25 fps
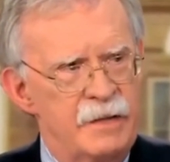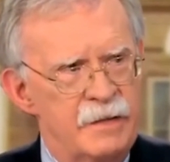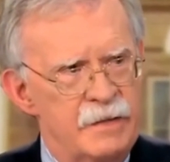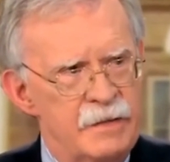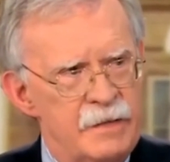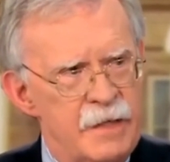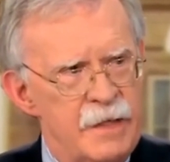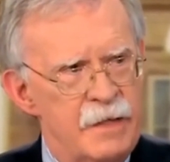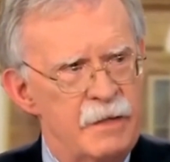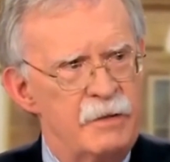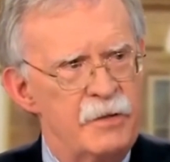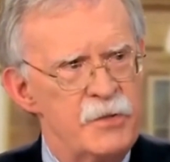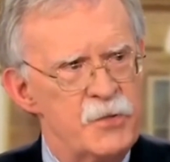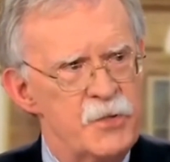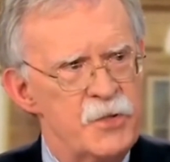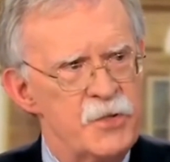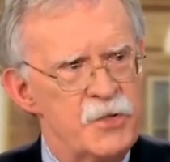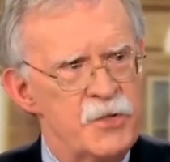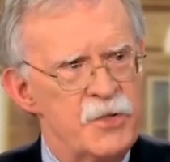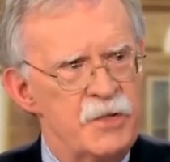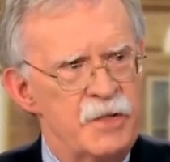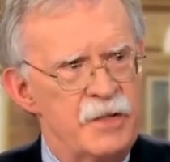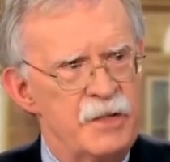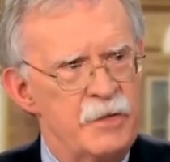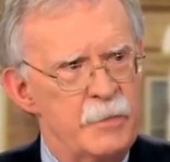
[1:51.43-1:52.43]

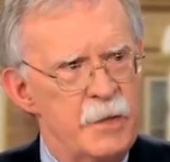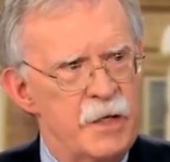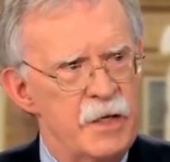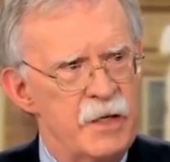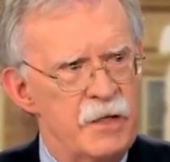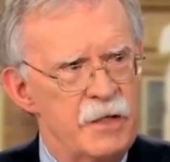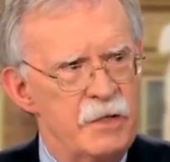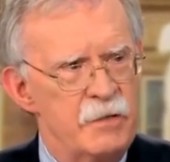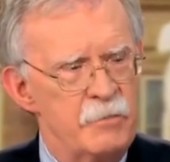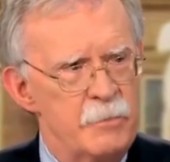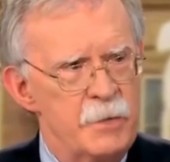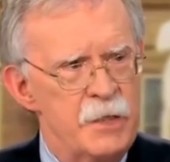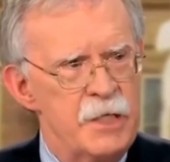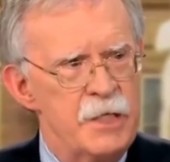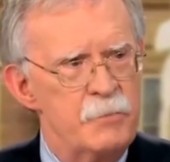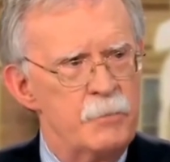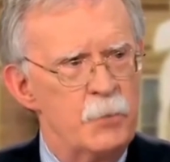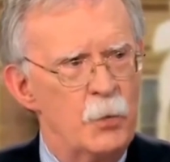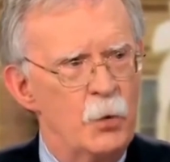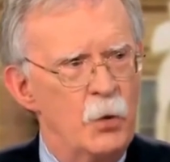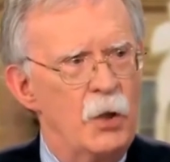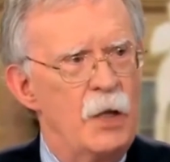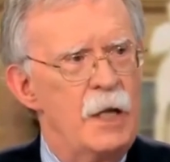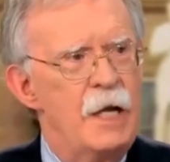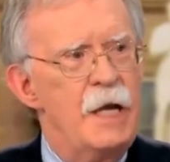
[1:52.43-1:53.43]
intelligence of the American
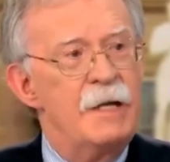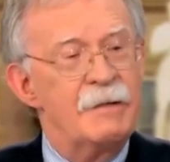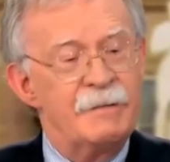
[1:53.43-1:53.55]
people